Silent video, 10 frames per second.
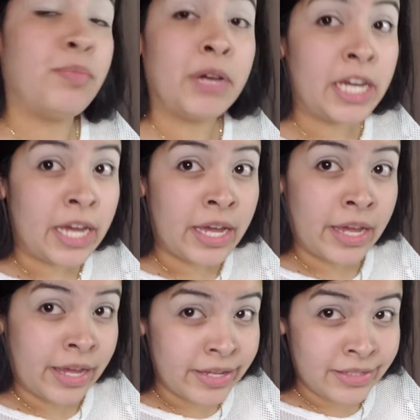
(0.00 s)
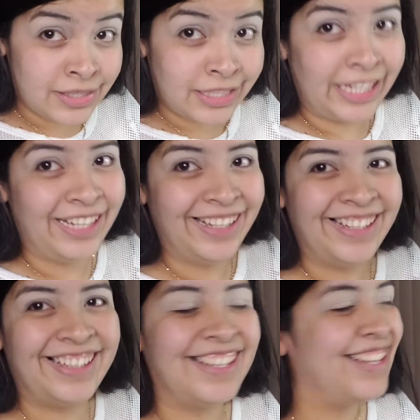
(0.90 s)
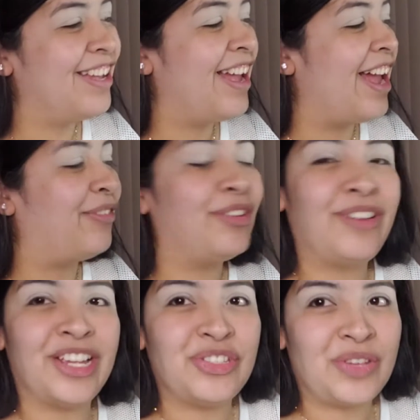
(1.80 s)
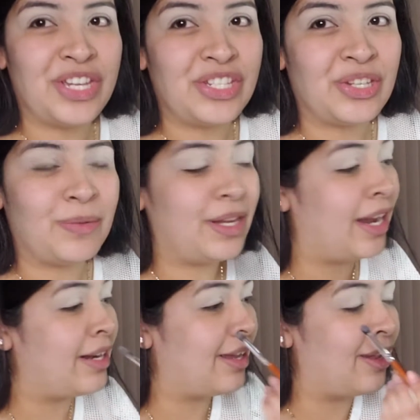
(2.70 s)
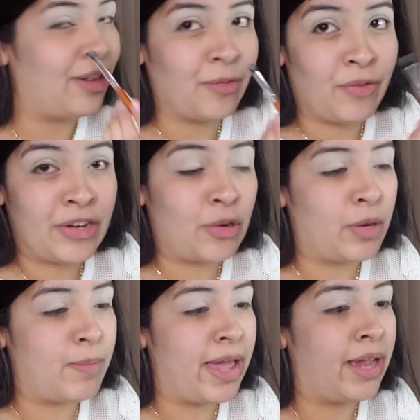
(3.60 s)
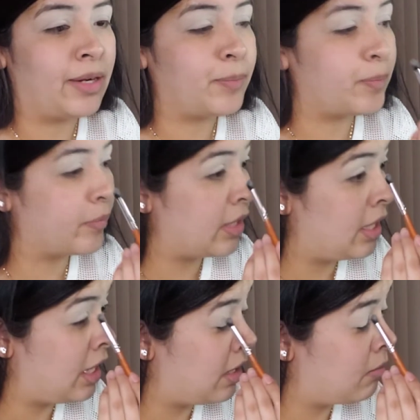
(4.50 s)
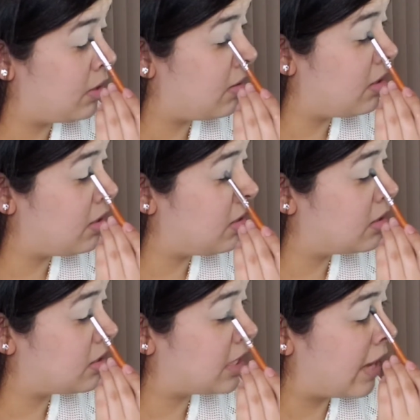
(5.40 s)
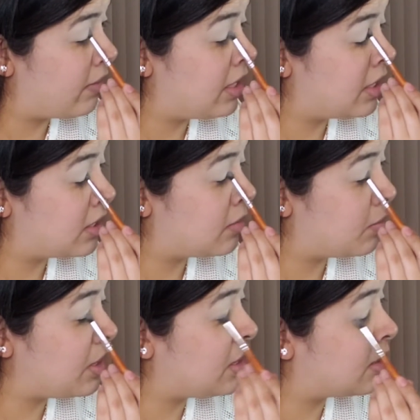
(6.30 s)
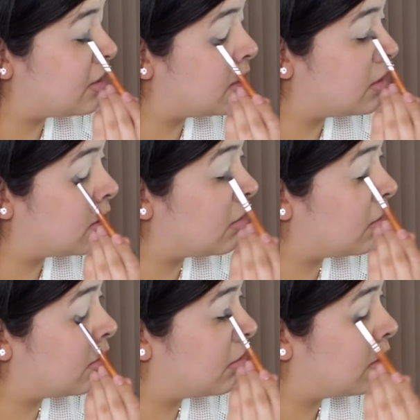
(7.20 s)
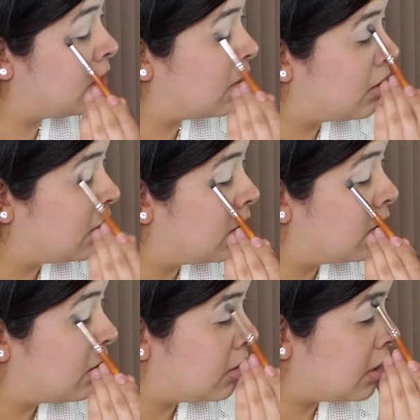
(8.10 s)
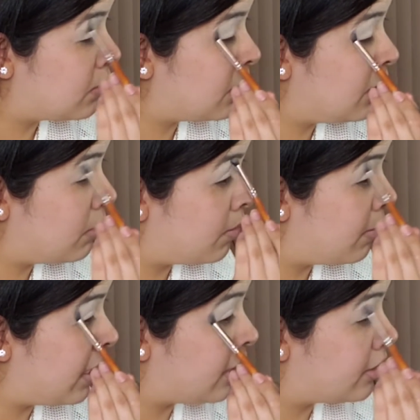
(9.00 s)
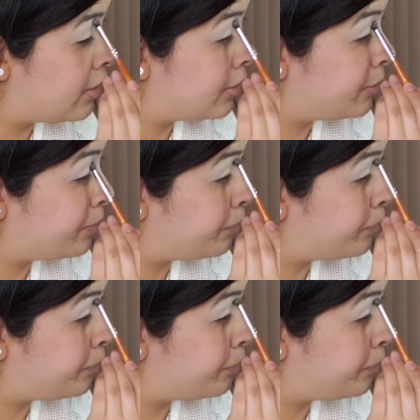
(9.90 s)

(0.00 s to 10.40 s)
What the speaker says: But after graduation, we kind of found our way back, and we established peace. So that's really what matters.